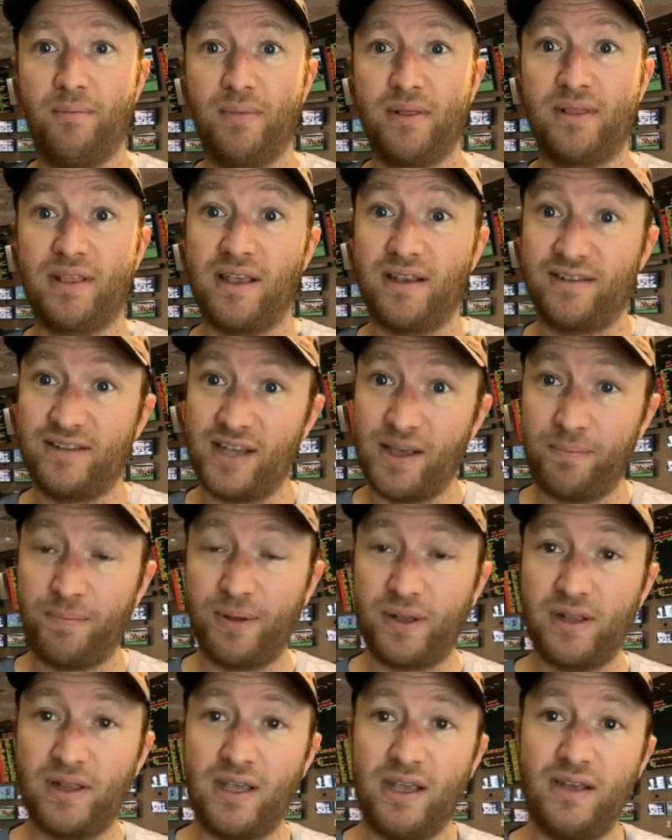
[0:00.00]
they
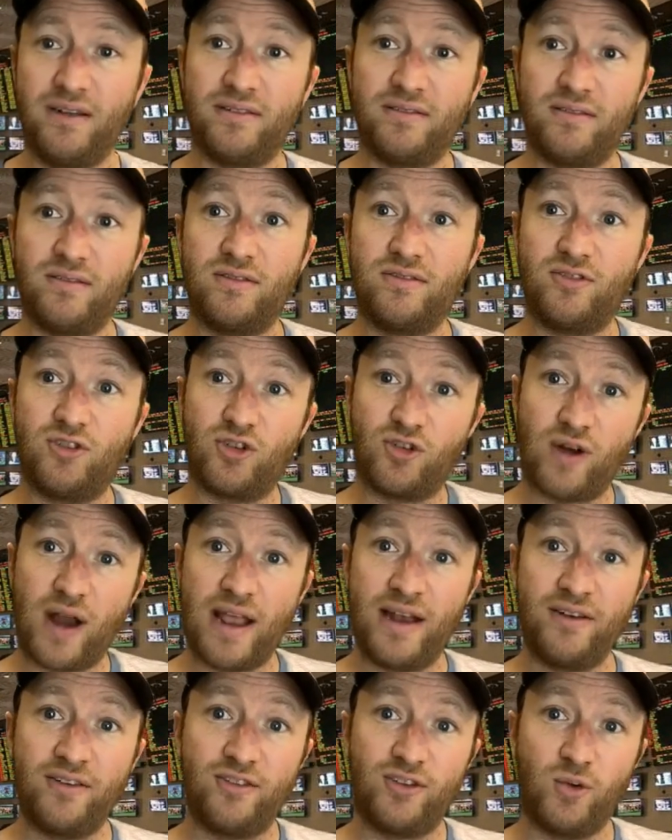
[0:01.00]
typically
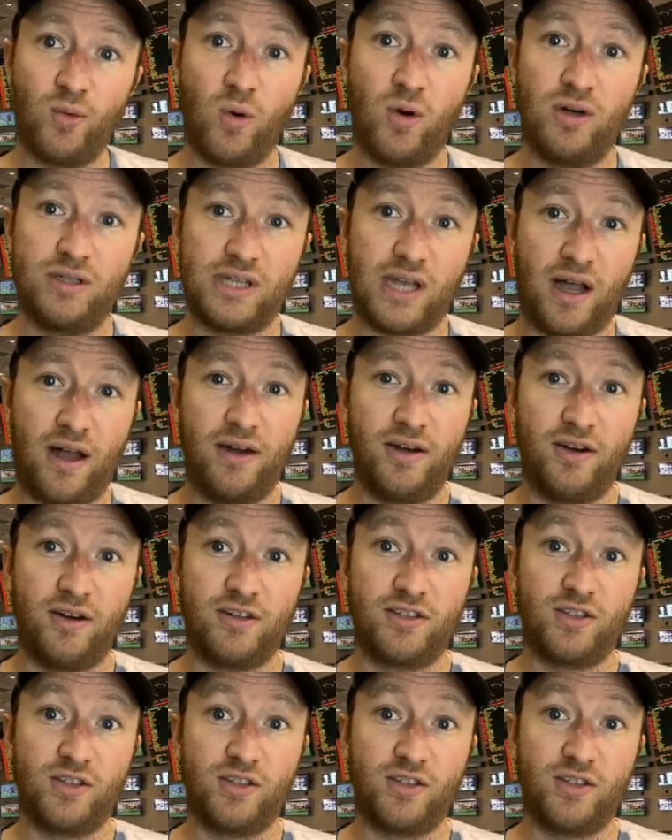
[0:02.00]
trend towards under.